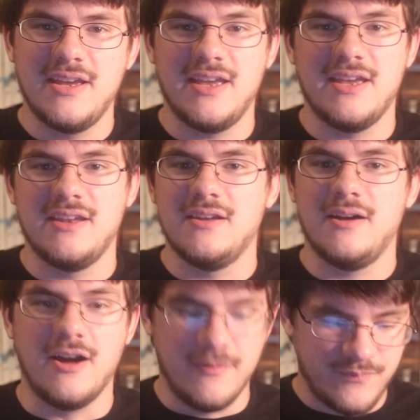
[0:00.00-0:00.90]
in
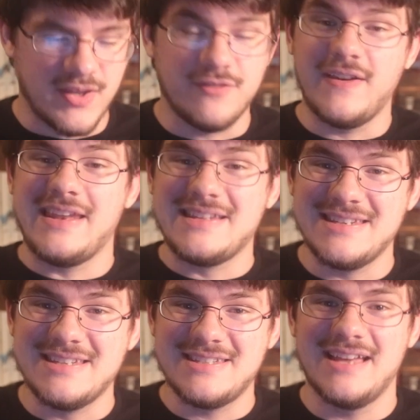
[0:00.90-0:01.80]
a
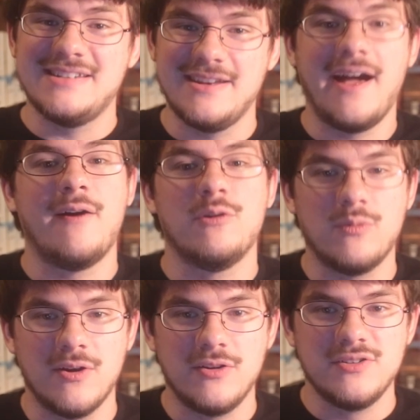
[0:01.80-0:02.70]
fantasy set in our
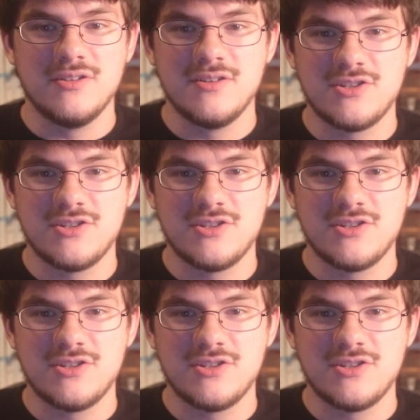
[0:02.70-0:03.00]
world